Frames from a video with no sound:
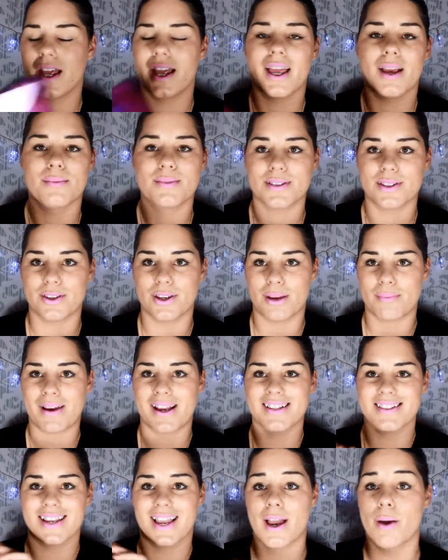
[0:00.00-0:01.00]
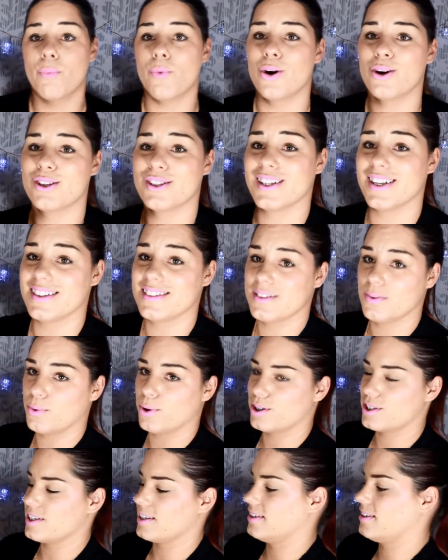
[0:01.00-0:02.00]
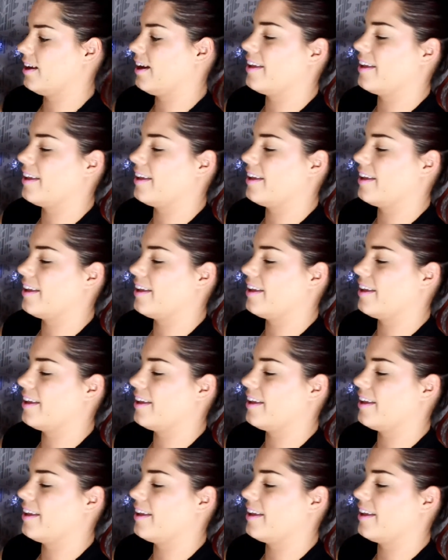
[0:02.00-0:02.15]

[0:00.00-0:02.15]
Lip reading: absolutely amazing. And watch this, watch this.